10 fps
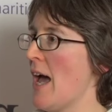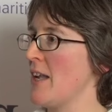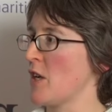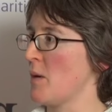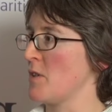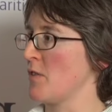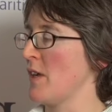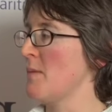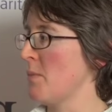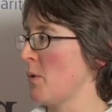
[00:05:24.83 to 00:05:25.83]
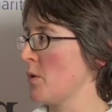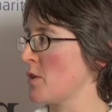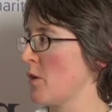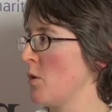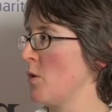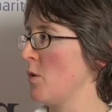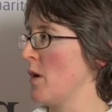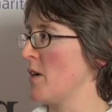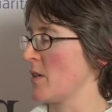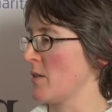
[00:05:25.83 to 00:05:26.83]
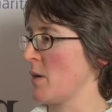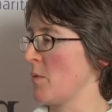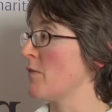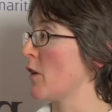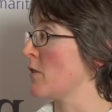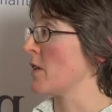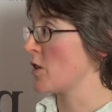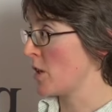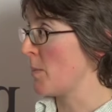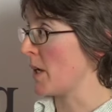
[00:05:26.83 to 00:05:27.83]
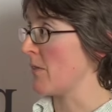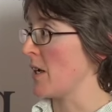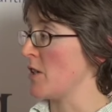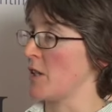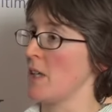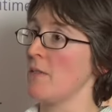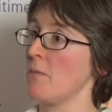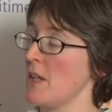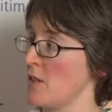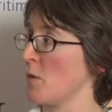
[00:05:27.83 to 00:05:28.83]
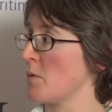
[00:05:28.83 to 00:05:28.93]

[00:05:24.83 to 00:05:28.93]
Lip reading: In terms of an importer or as someone involved in the shipping of LNG, it's an